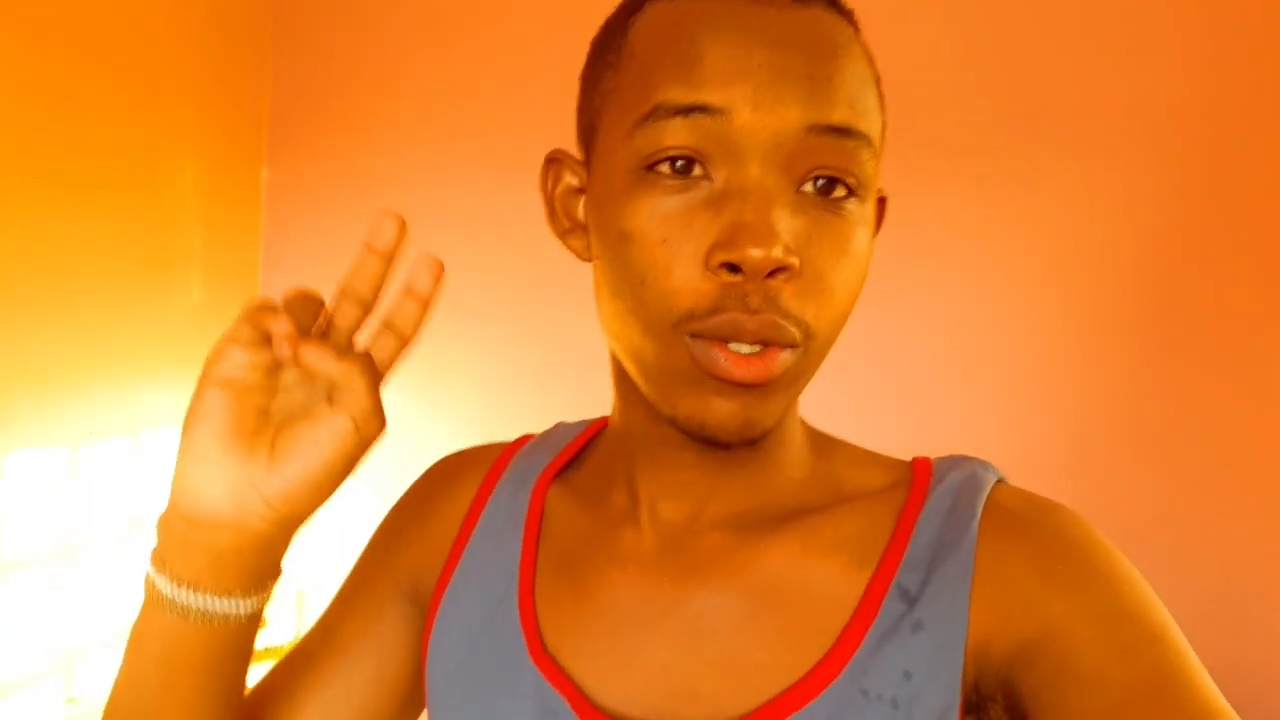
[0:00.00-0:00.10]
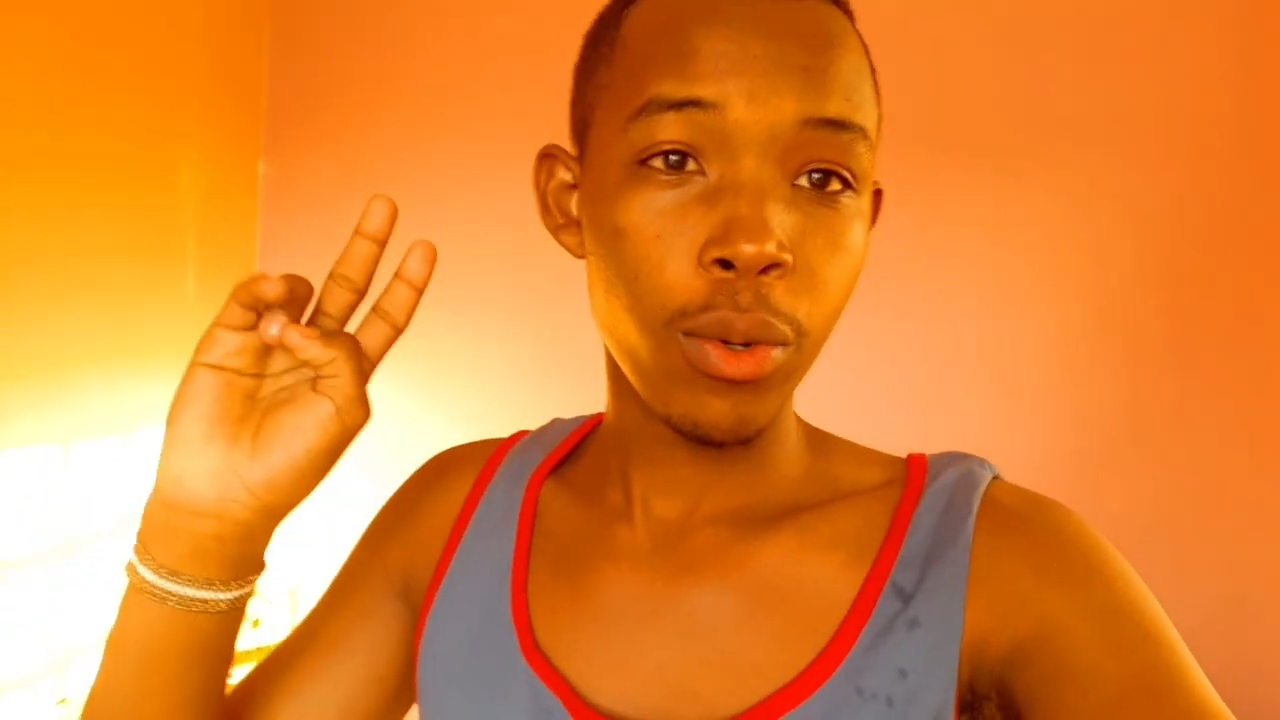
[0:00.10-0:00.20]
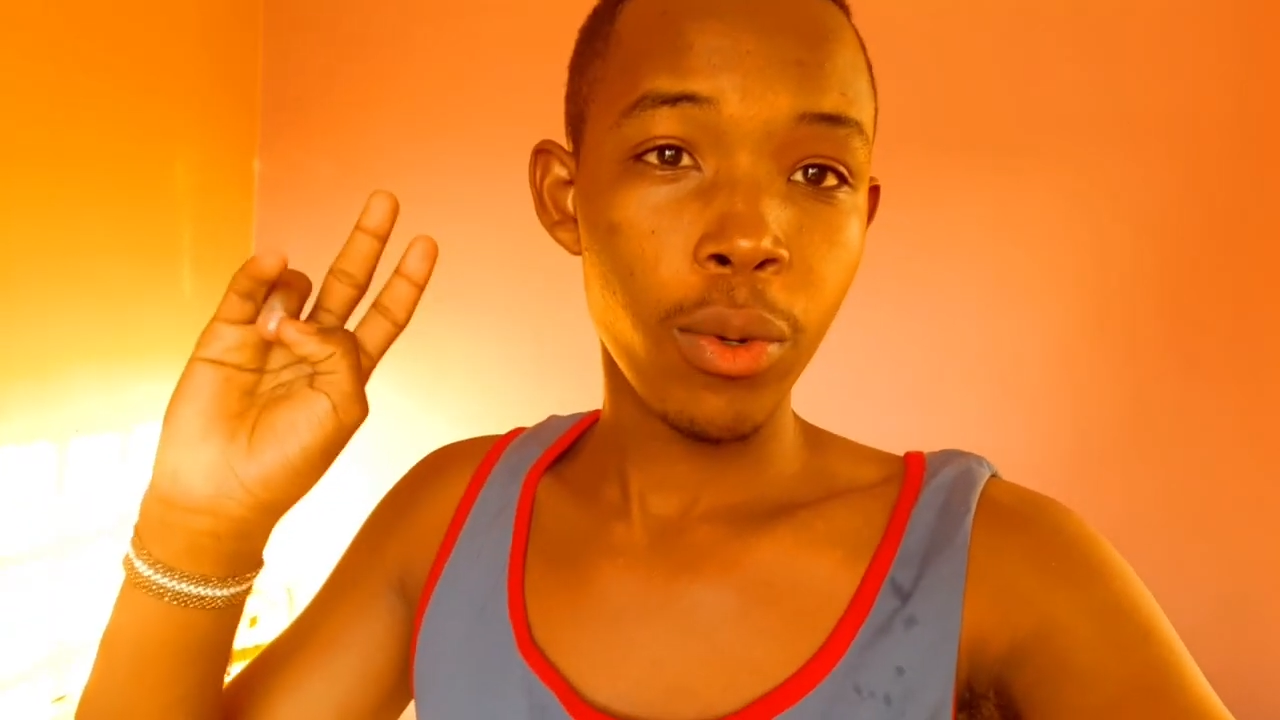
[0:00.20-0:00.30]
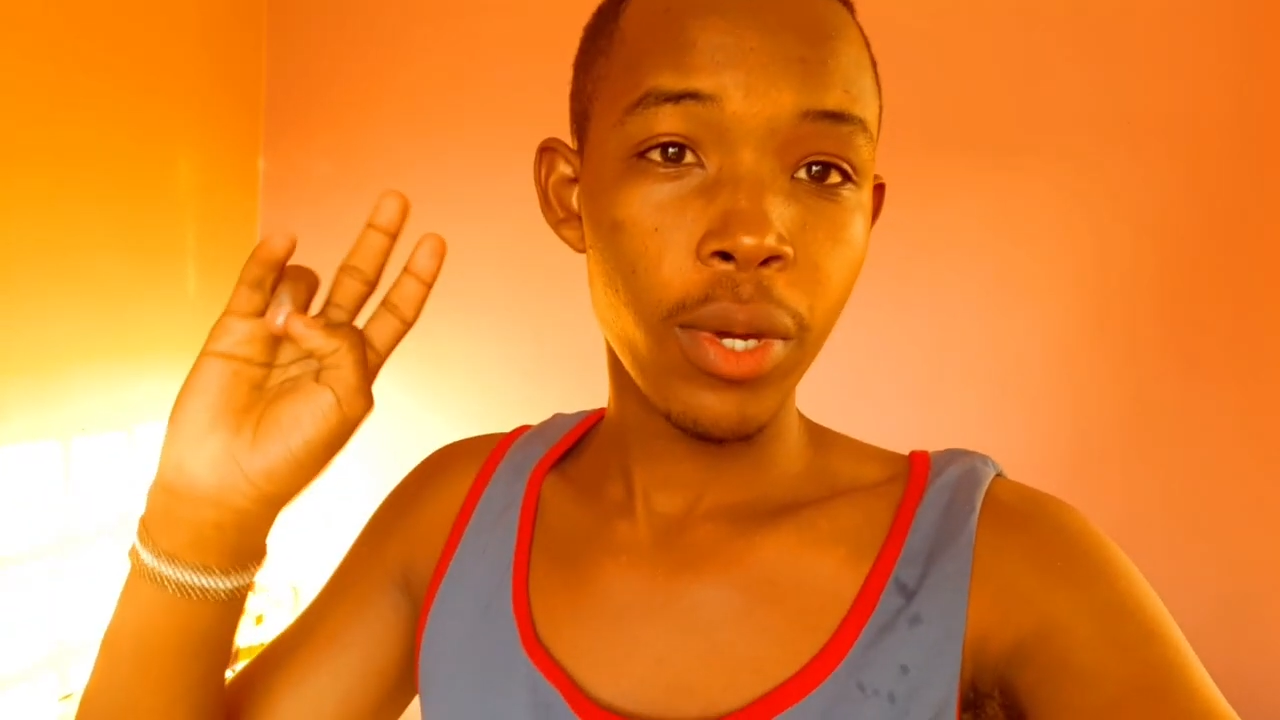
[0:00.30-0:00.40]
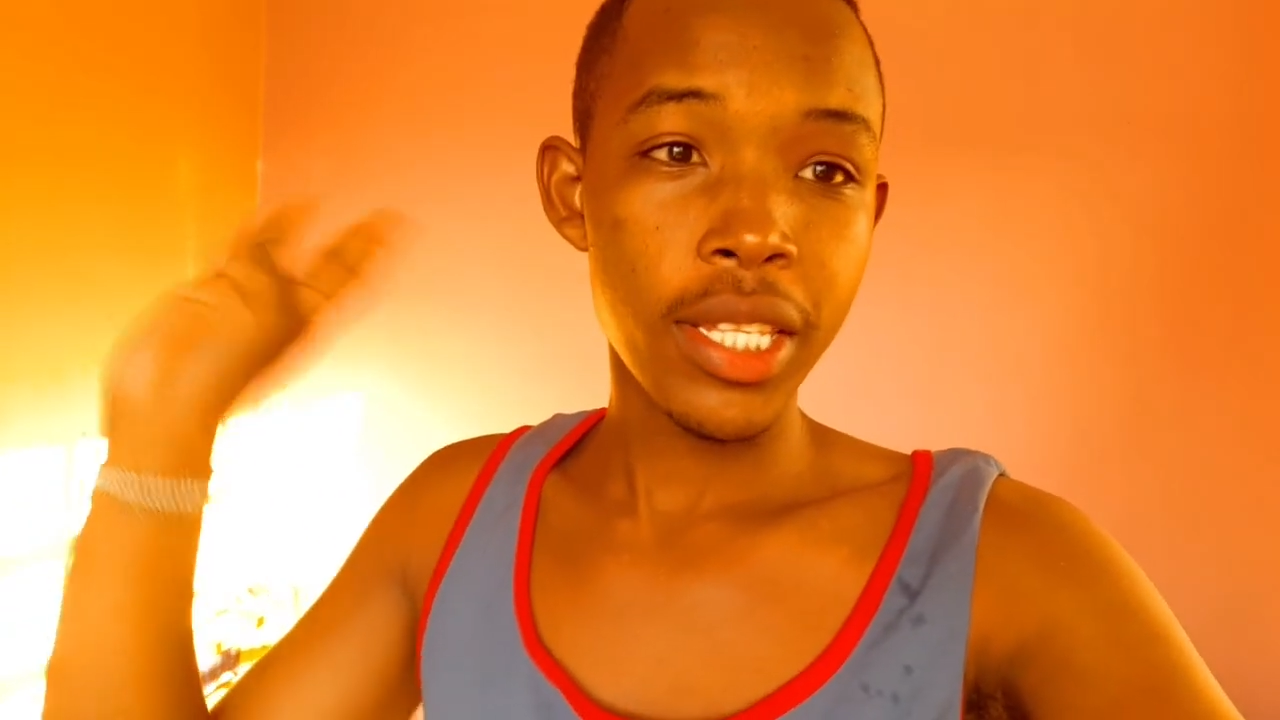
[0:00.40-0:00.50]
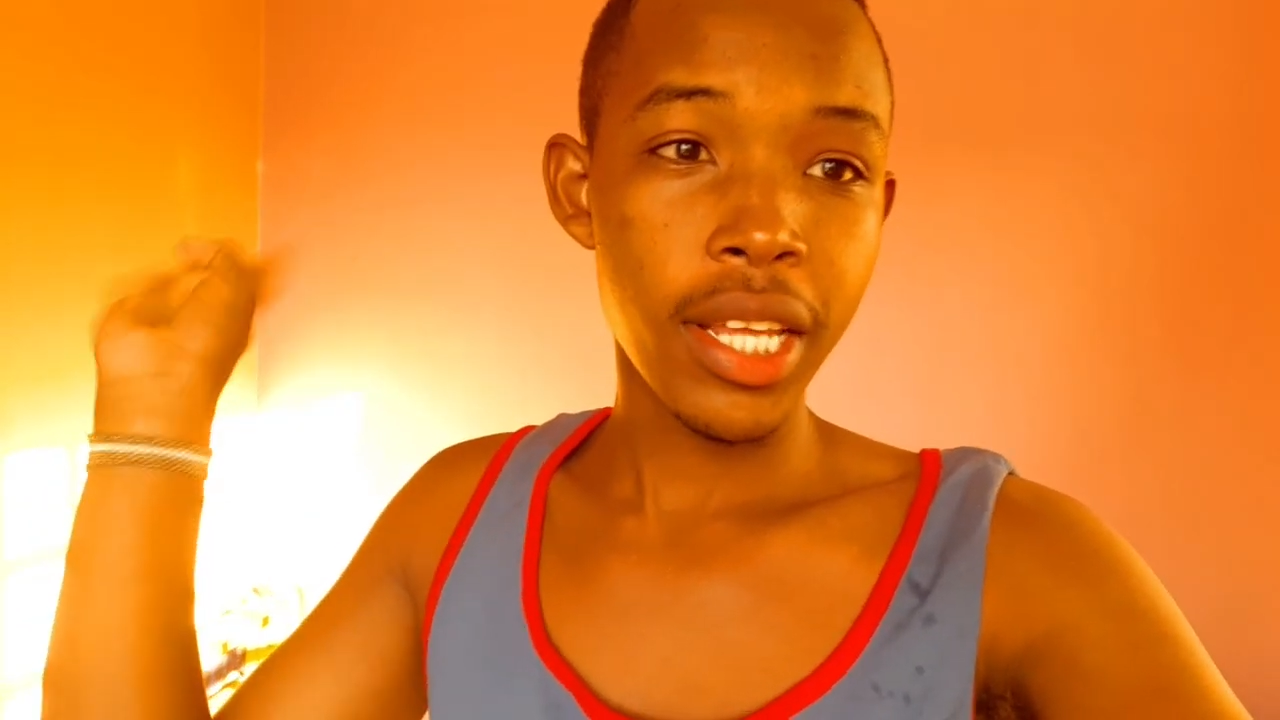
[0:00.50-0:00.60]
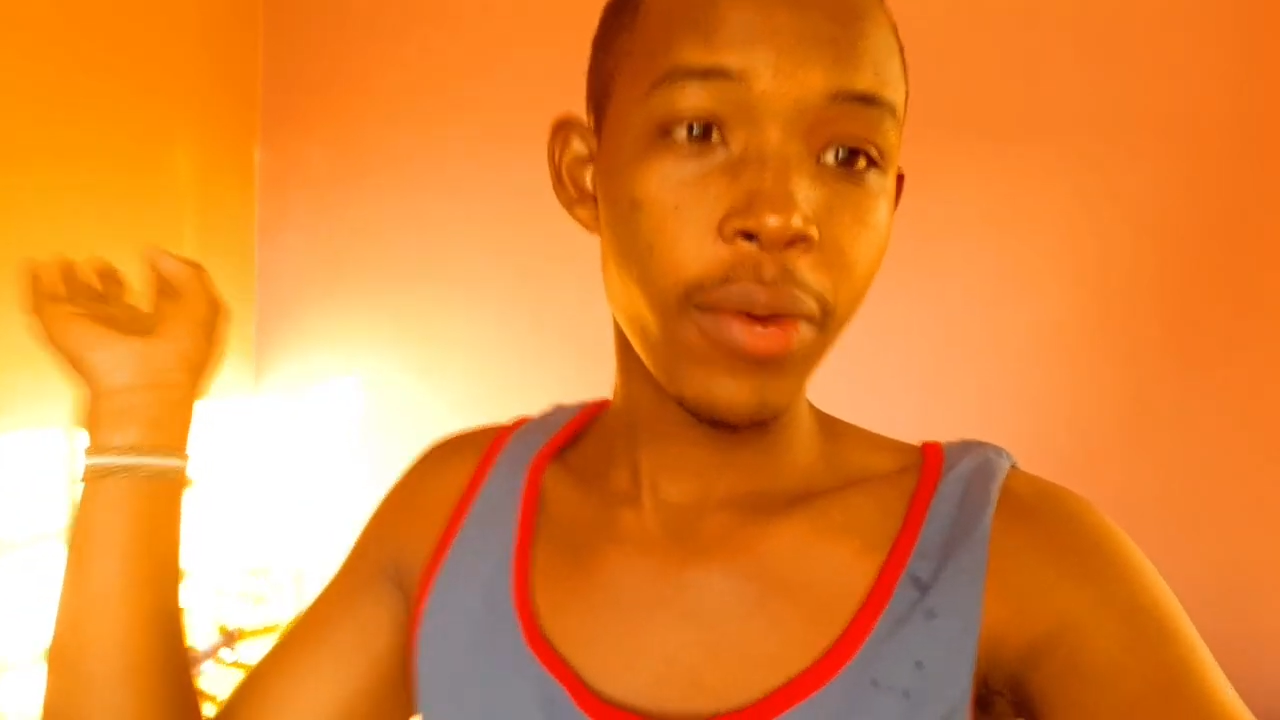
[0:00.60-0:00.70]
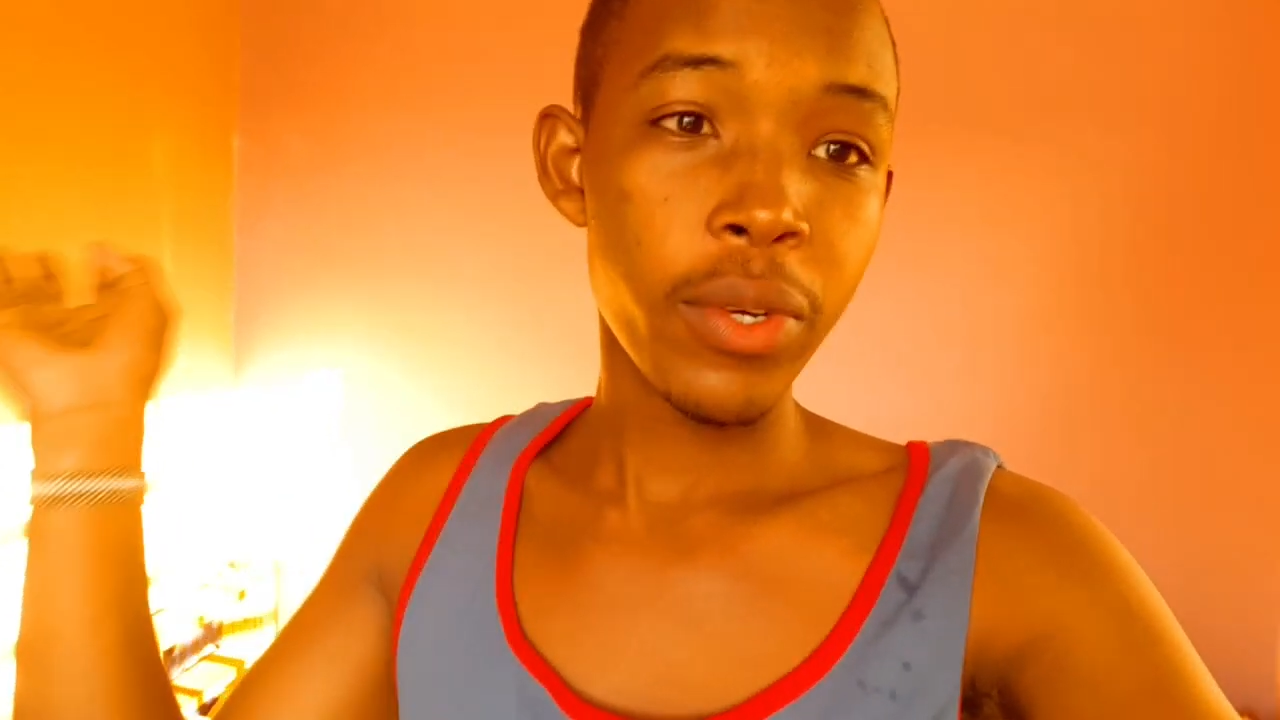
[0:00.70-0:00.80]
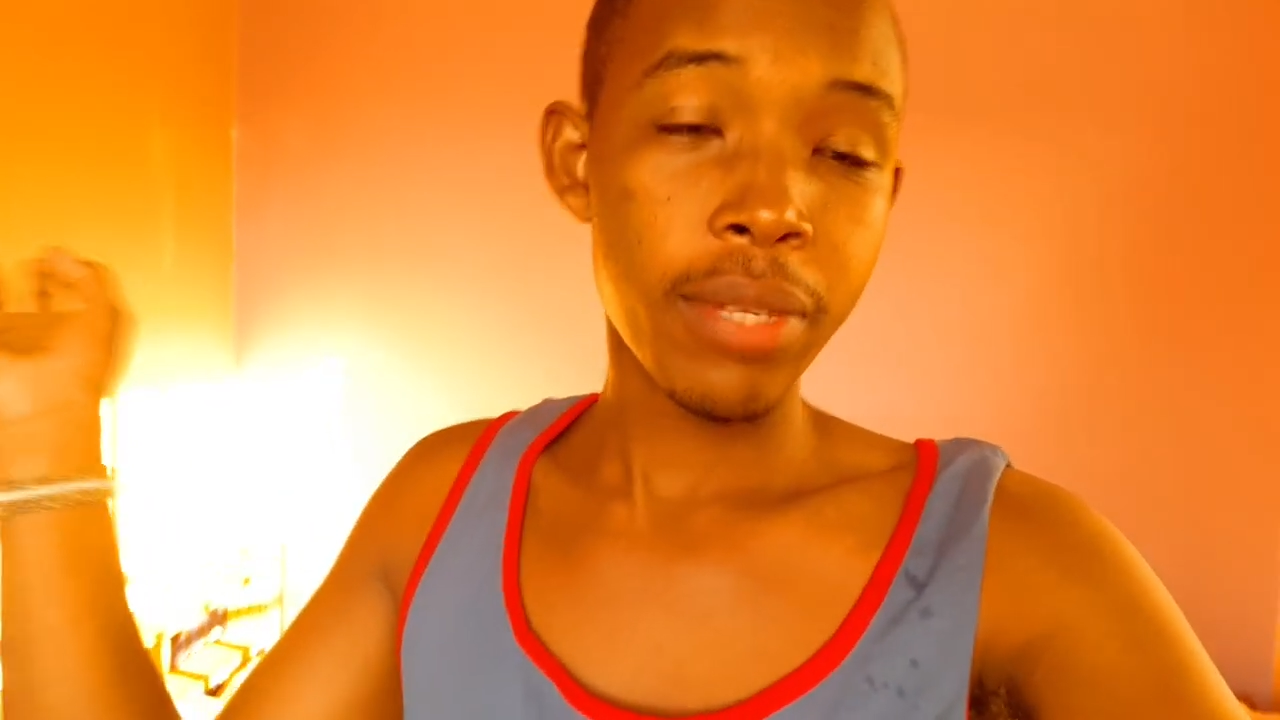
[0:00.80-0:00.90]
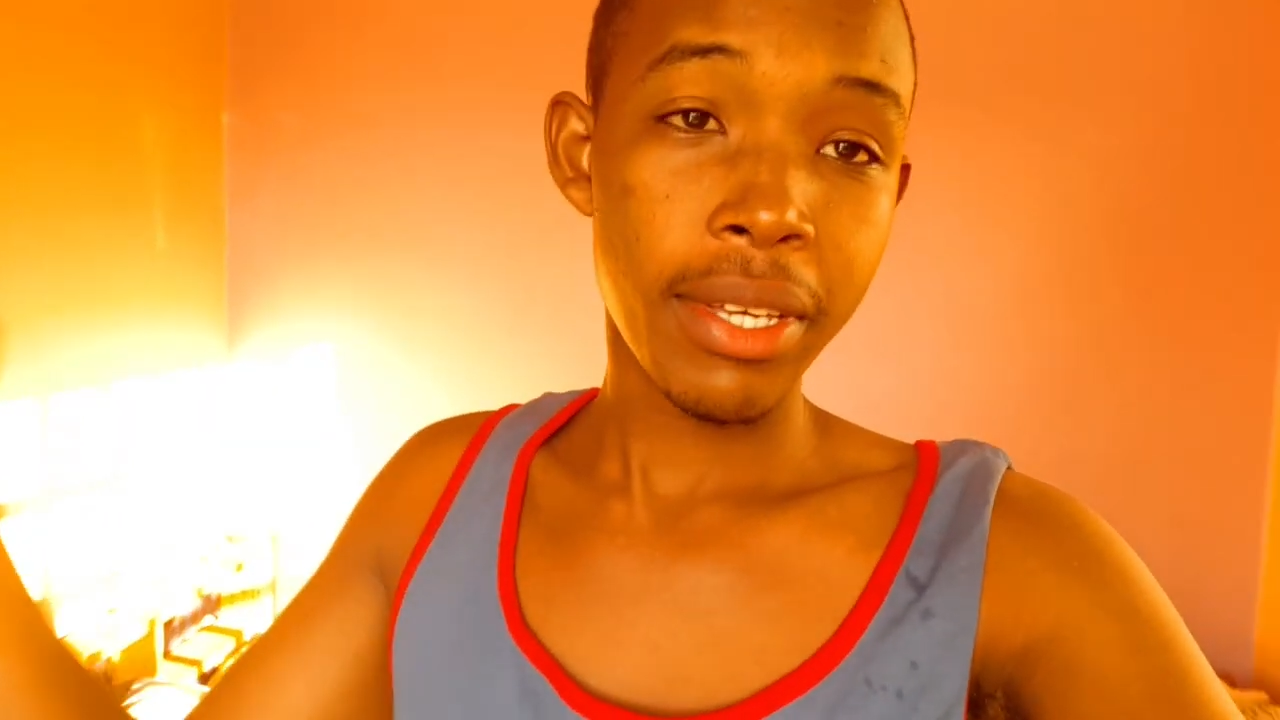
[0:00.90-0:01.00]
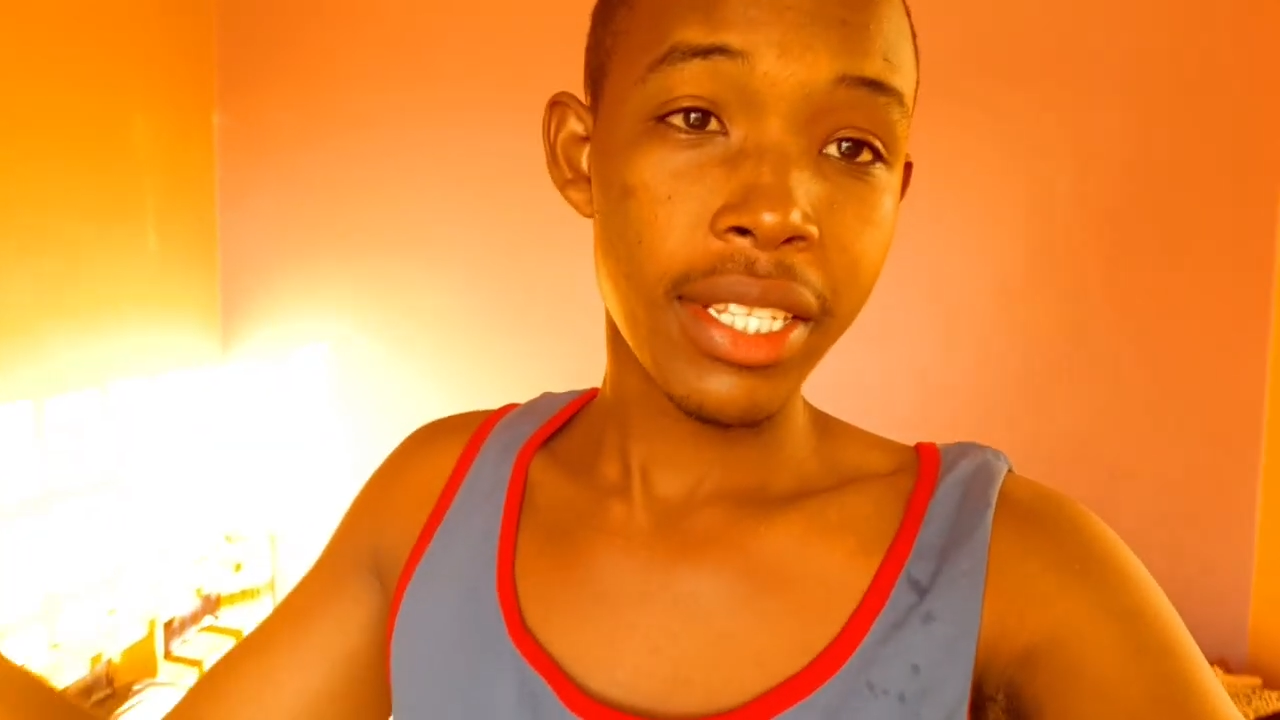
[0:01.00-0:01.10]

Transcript: So yesterday was my